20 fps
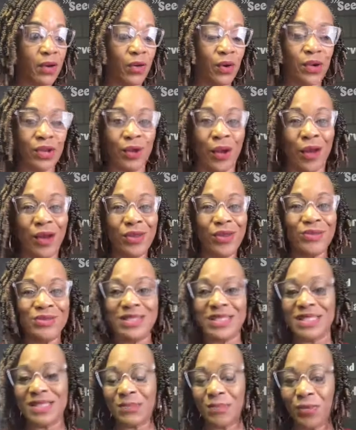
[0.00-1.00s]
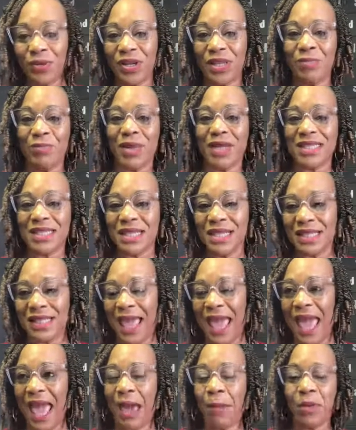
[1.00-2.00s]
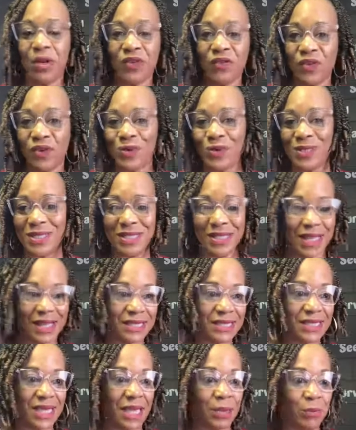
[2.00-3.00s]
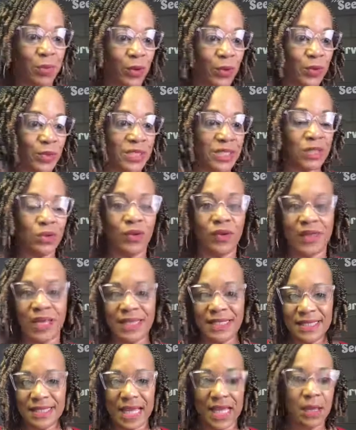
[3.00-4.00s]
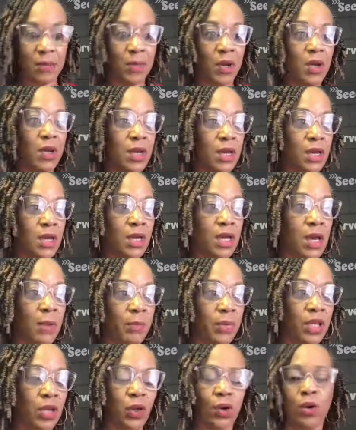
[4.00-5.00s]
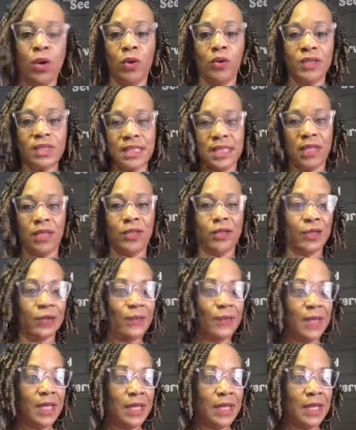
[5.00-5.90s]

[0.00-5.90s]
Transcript: or are you just pretty much in the habit of using that same person or that same company or wholesaler?